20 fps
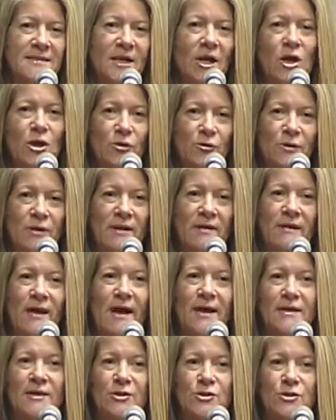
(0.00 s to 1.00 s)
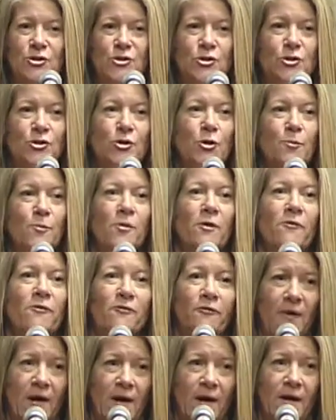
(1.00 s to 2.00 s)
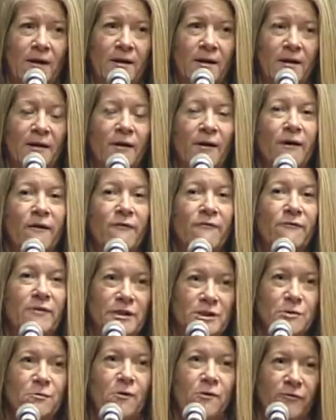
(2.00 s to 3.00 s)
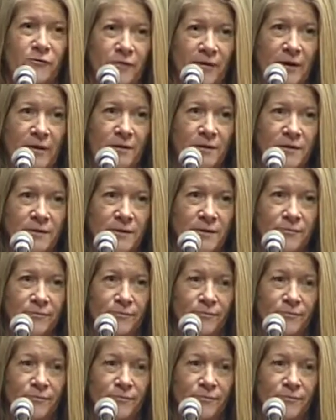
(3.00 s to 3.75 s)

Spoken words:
including that super fun visual field,